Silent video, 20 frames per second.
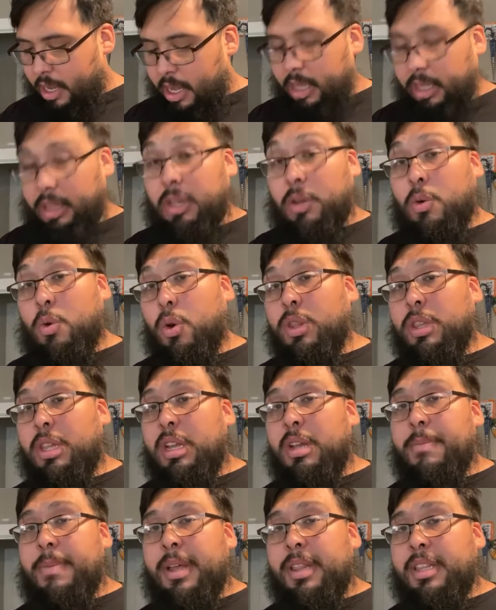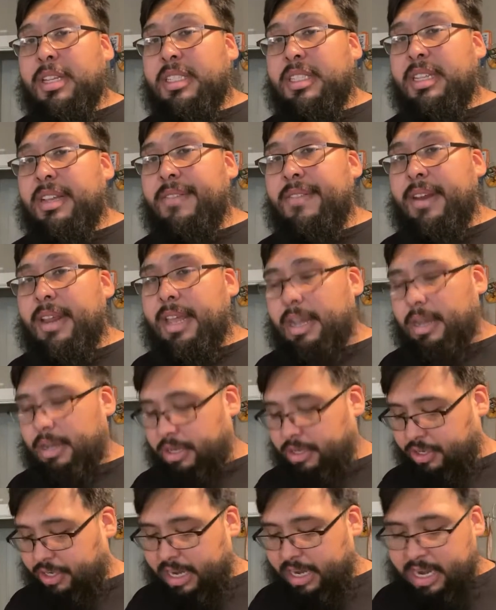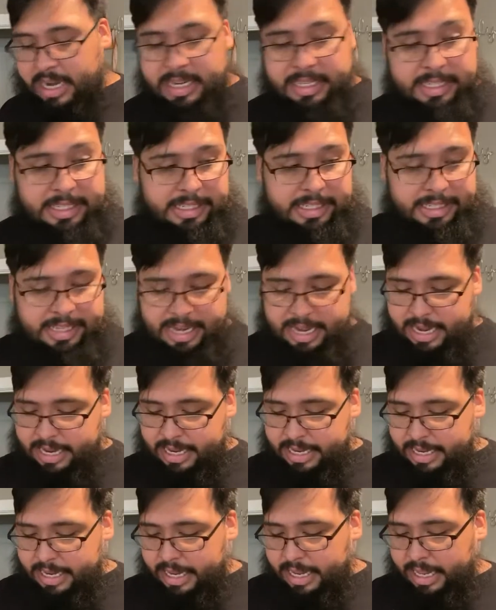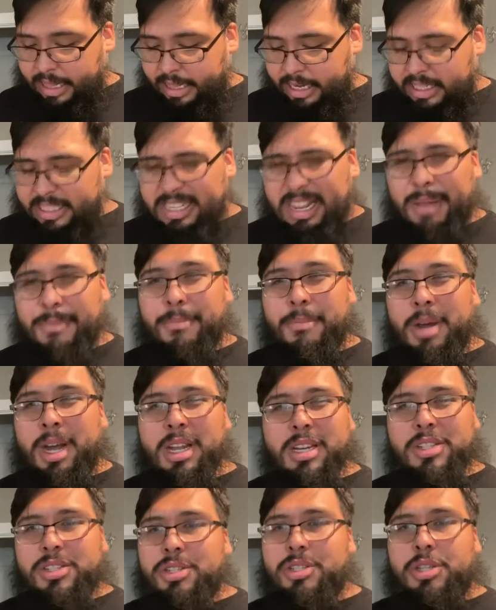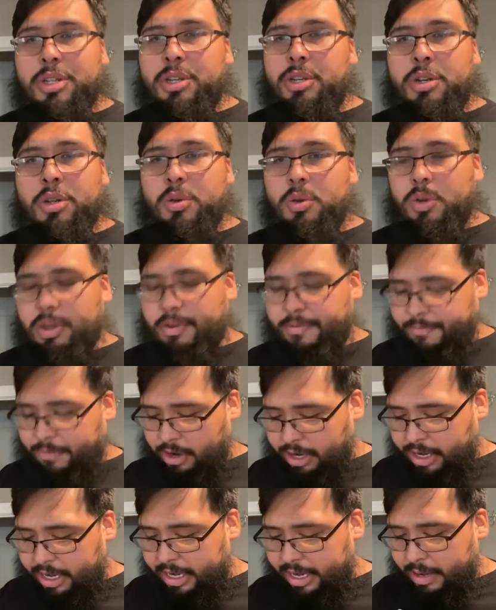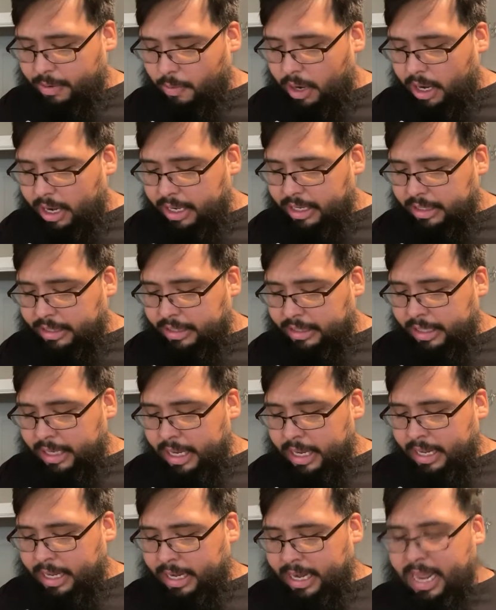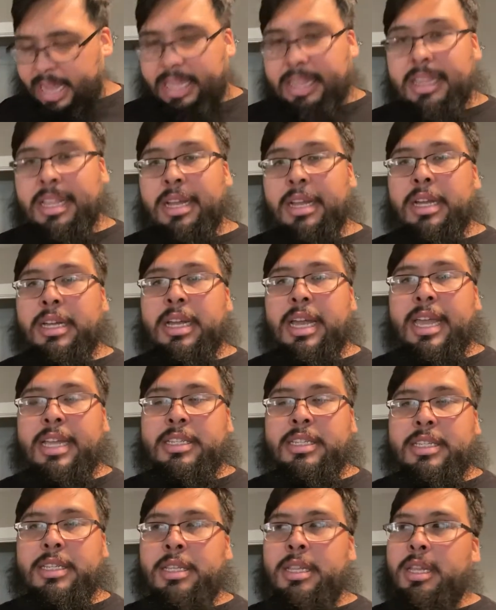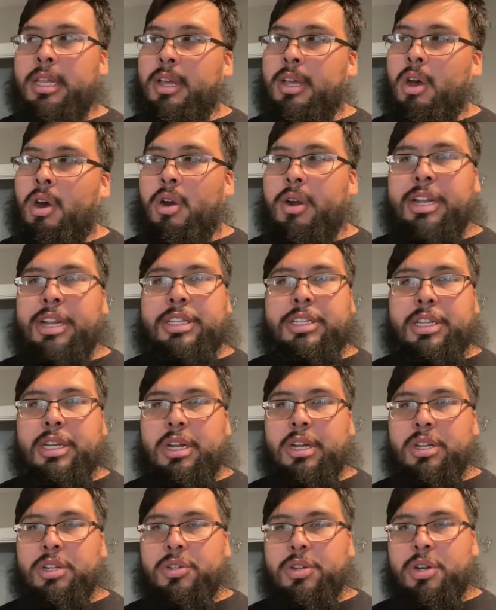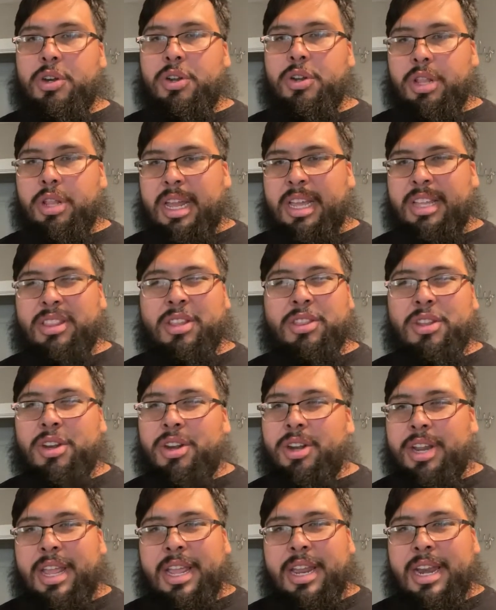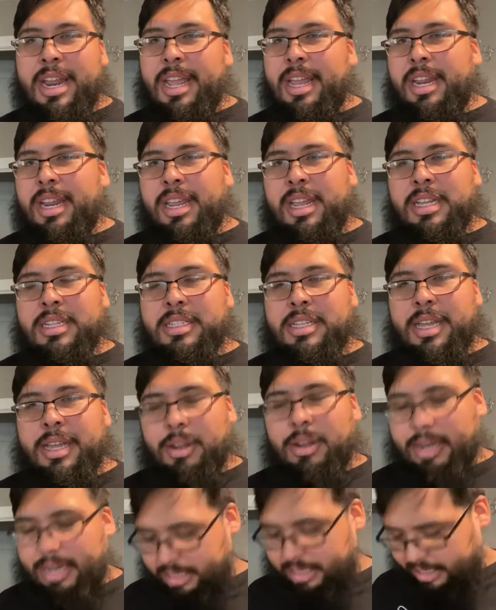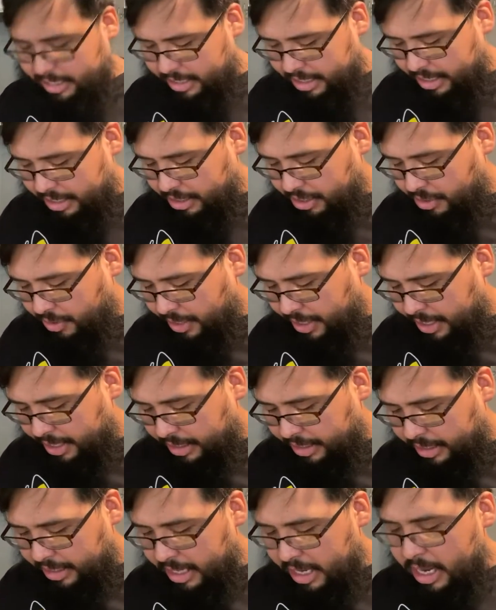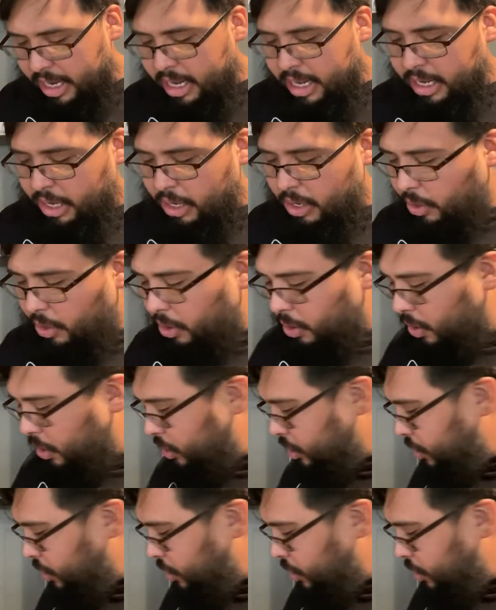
The cool thing about the 7800, guys, is that there's not much to do converting it wise. Like the R1800 or the 3880s, the L1800s, those